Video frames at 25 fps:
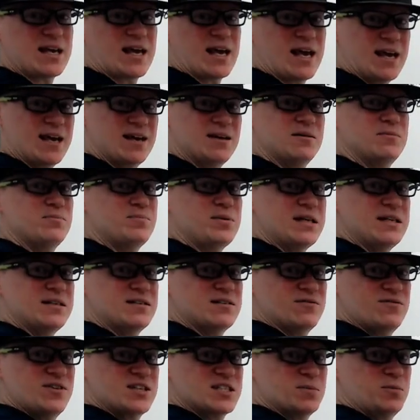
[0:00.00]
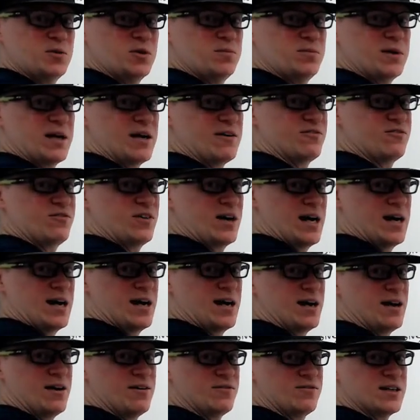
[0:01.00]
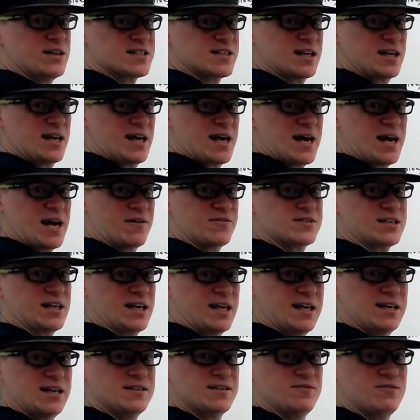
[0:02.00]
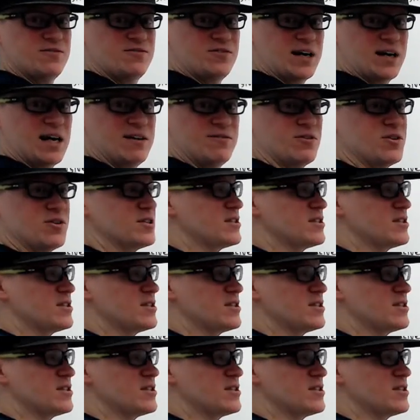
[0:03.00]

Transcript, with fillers: and be divisible by 5, it's going to have to end in 5 or